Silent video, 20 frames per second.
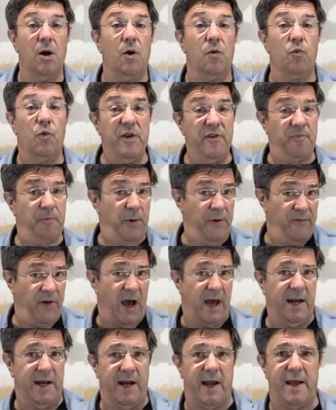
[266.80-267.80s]
We've
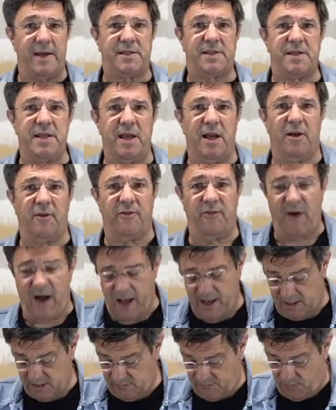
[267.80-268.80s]
provided STL
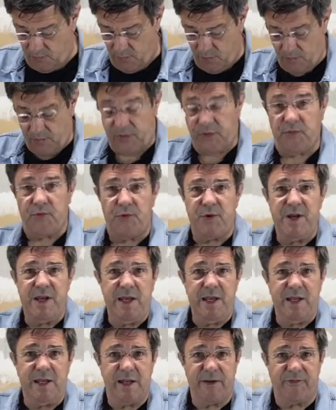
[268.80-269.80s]
files for
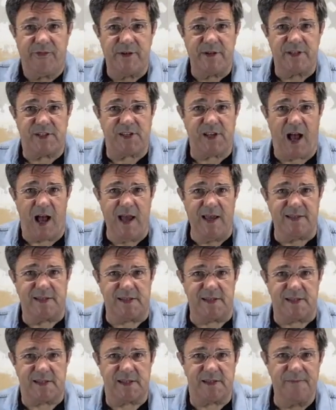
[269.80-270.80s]
3 different
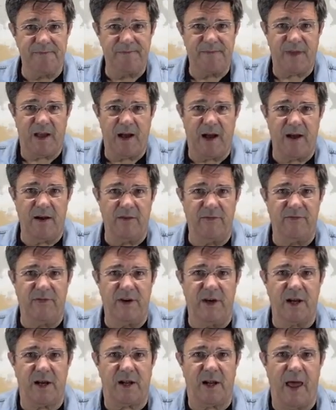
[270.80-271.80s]
sizes
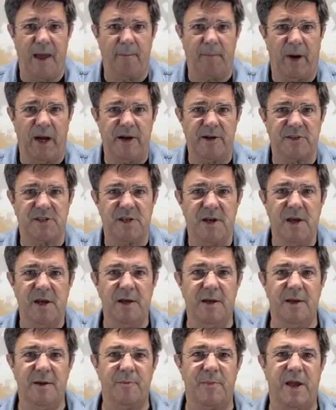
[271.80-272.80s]
of clamp miters,
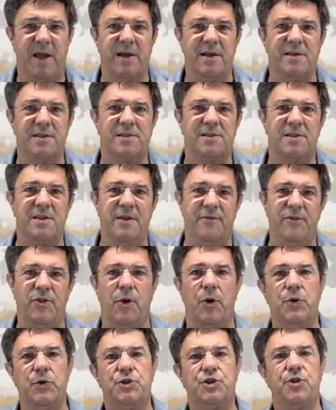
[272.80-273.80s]
because even
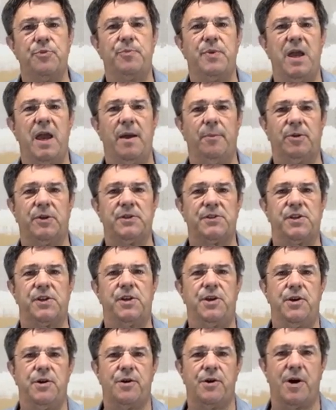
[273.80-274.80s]
though you should be able to
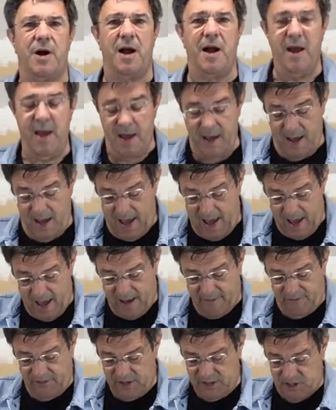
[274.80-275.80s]
secure a
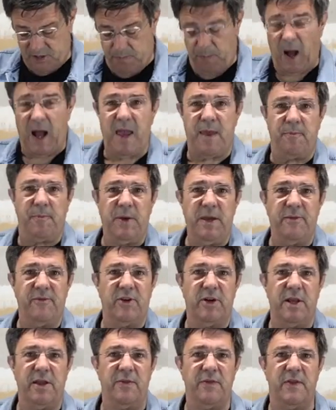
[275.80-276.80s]
1/2-inch pipe
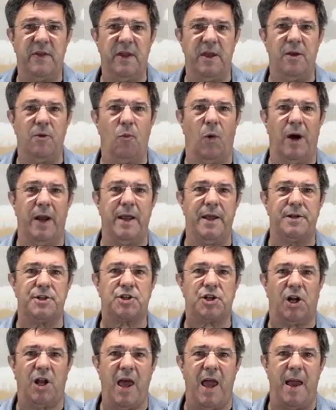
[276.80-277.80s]
even in the
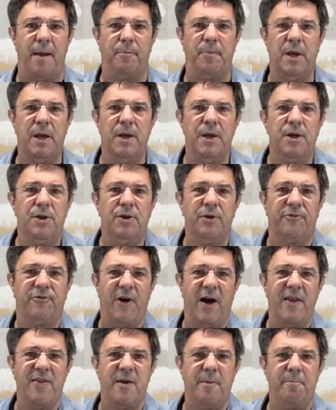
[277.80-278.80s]
1-inch clamp, you'll
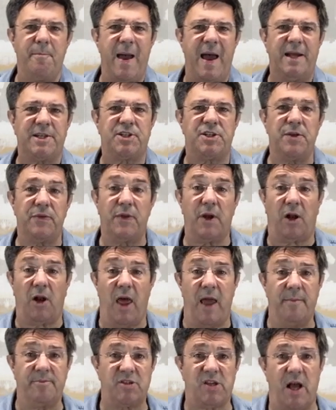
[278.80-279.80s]
find that matching the
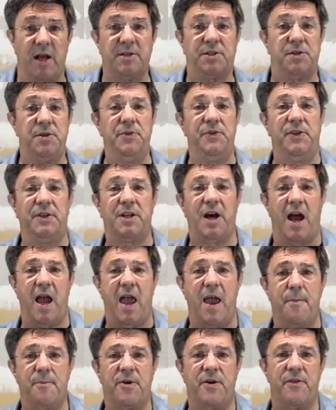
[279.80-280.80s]
clamp size to the
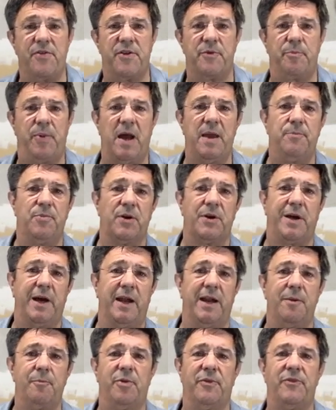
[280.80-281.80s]
diameter of the pipe you're
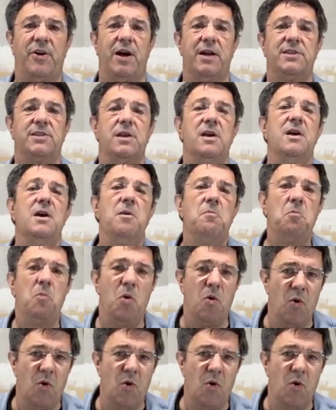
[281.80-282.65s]
cutting provides a